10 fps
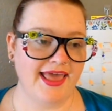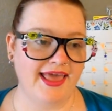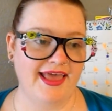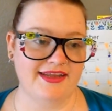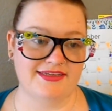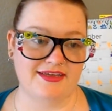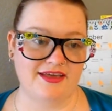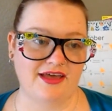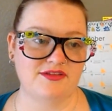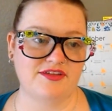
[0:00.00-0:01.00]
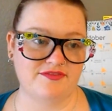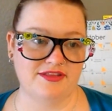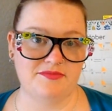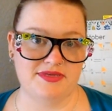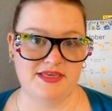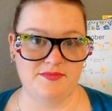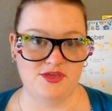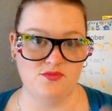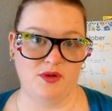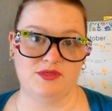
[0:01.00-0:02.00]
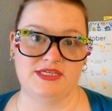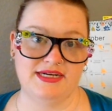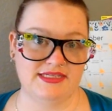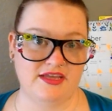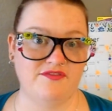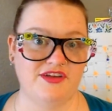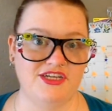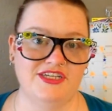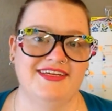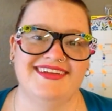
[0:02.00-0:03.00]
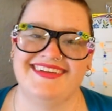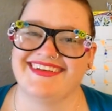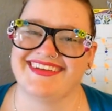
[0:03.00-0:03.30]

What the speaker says: And I'll definitely be keeping you posted as I finish it.